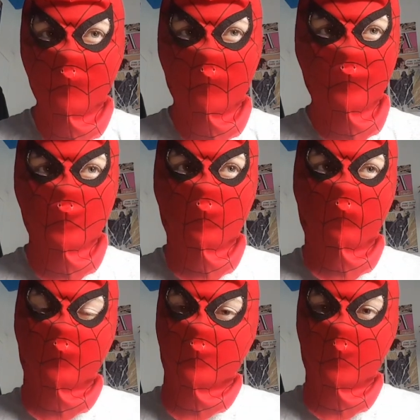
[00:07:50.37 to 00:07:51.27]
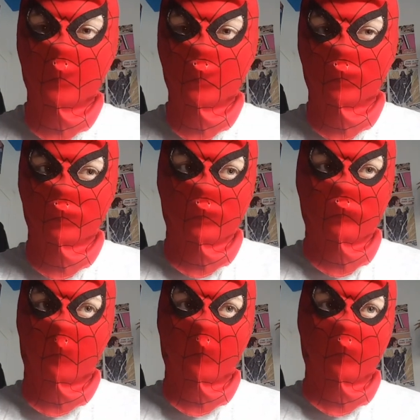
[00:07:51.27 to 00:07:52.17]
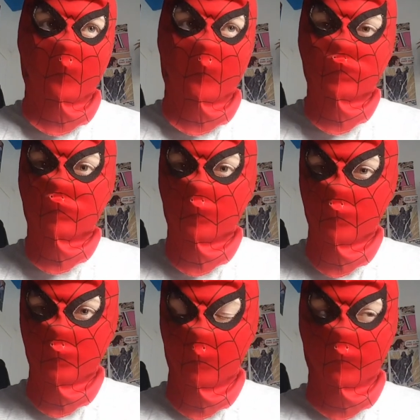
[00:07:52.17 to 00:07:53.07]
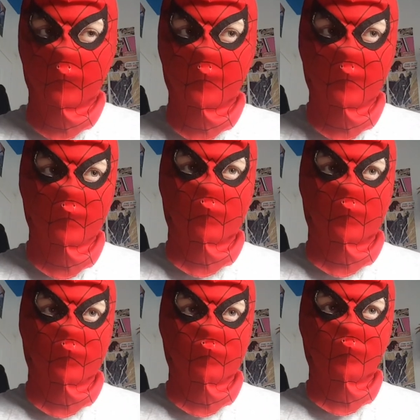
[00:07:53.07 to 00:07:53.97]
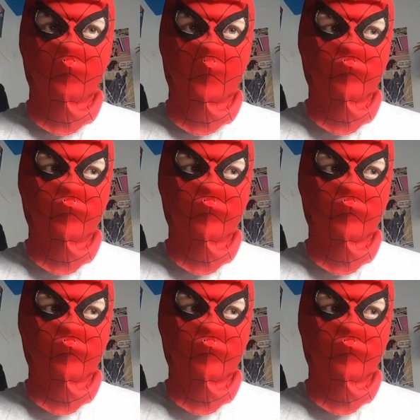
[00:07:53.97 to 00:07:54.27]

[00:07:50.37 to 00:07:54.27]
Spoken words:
And there's a conversation that the father has with his son early in the movie,